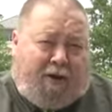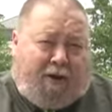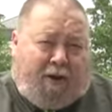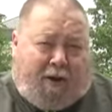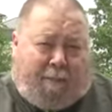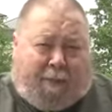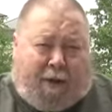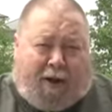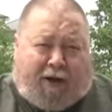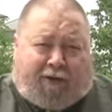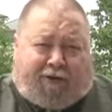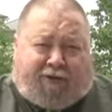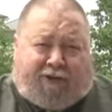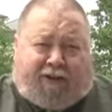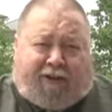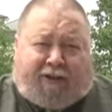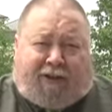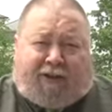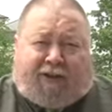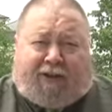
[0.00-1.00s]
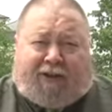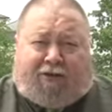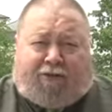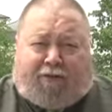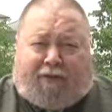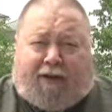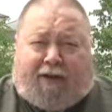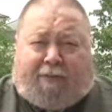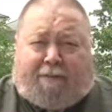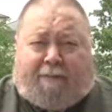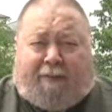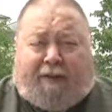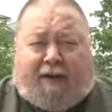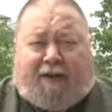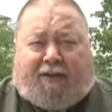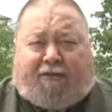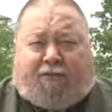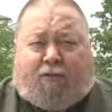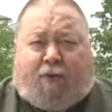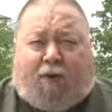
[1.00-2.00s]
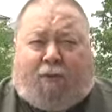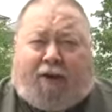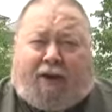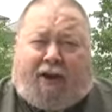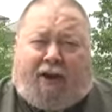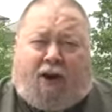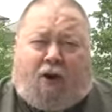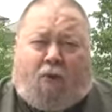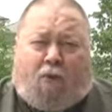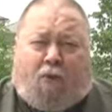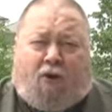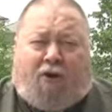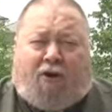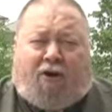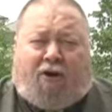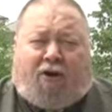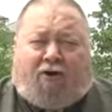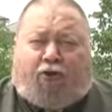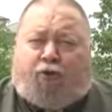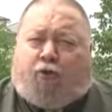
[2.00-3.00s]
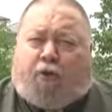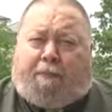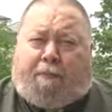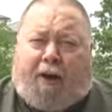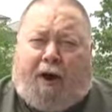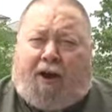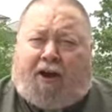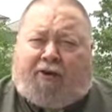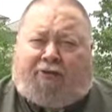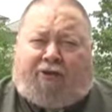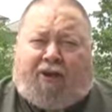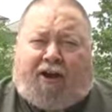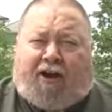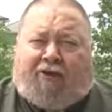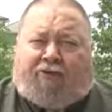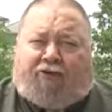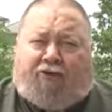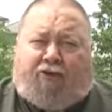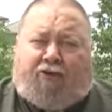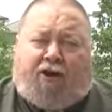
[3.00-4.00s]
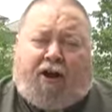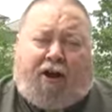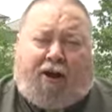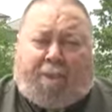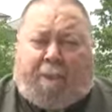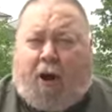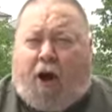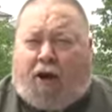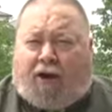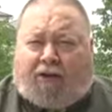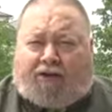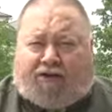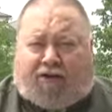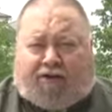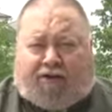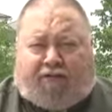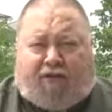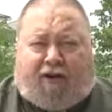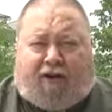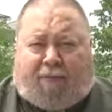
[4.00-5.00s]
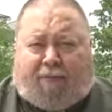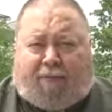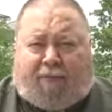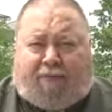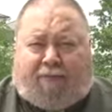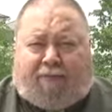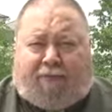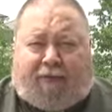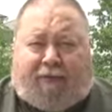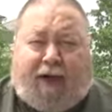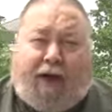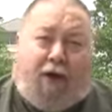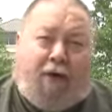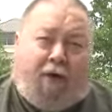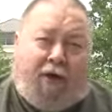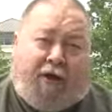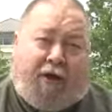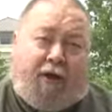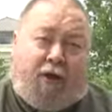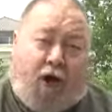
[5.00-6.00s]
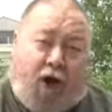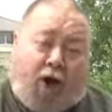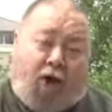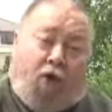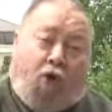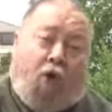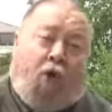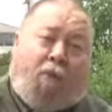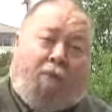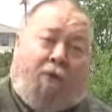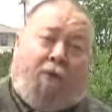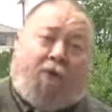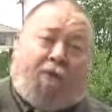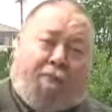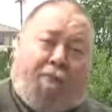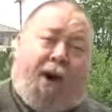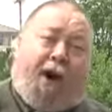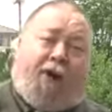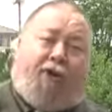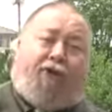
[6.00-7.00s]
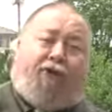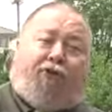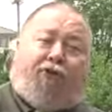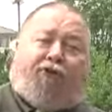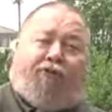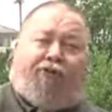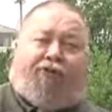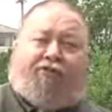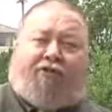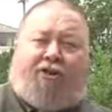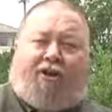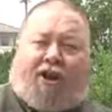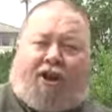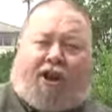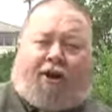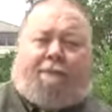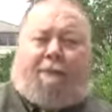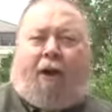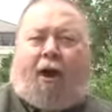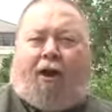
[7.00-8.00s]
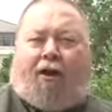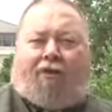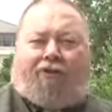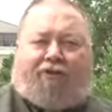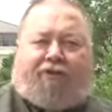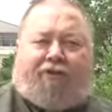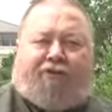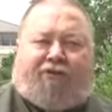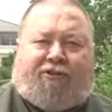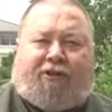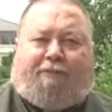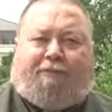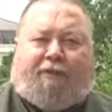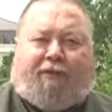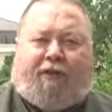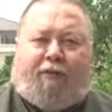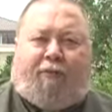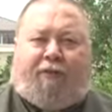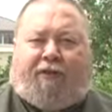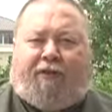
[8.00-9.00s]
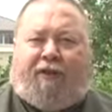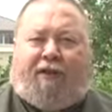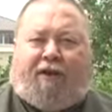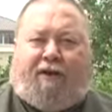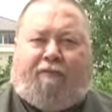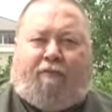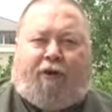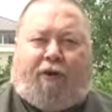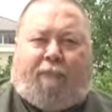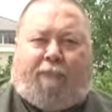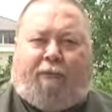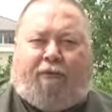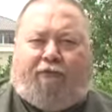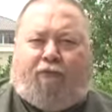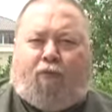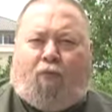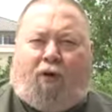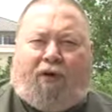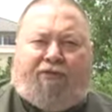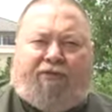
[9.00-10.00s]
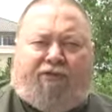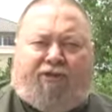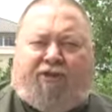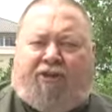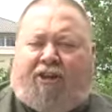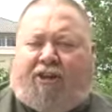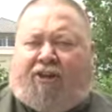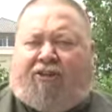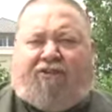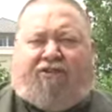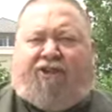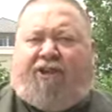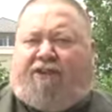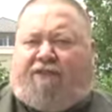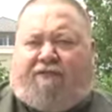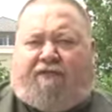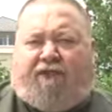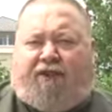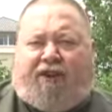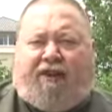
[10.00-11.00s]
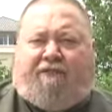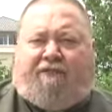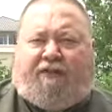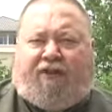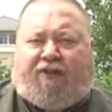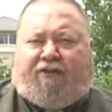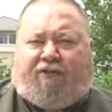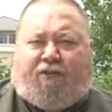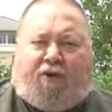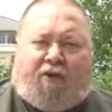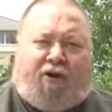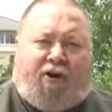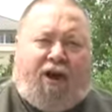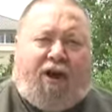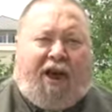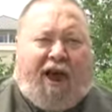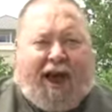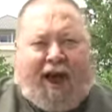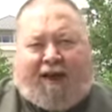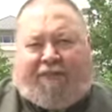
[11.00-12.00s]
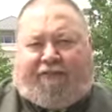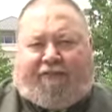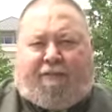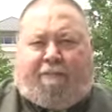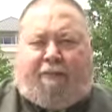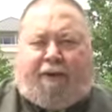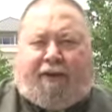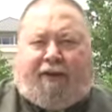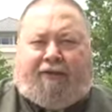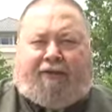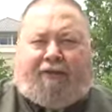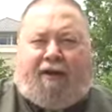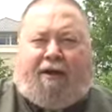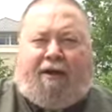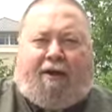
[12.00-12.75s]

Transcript: Apologia in Greek is where we get our word to apologize, or an apology, from. Now, in our normal modern usage, an apology is something that we think of when a person wants to seek forgiveness or ask somebody's